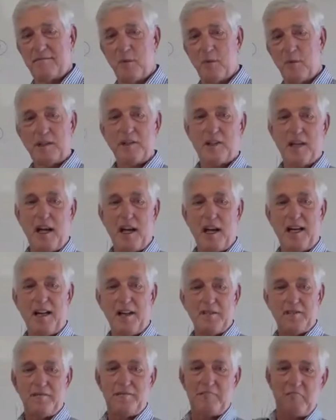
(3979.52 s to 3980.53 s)
What
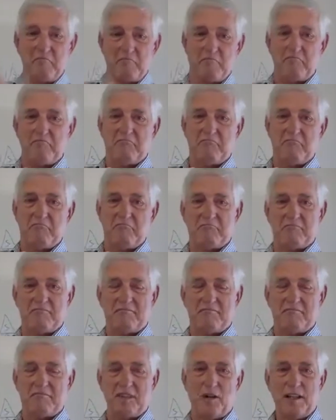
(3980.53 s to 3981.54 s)
kind of,
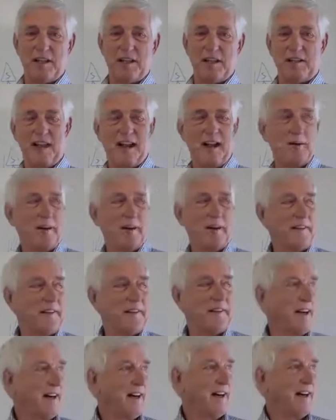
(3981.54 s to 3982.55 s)
no, not that
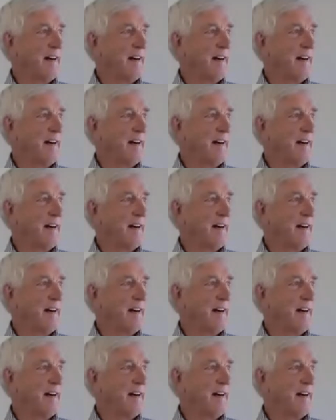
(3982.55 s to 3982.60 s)
one.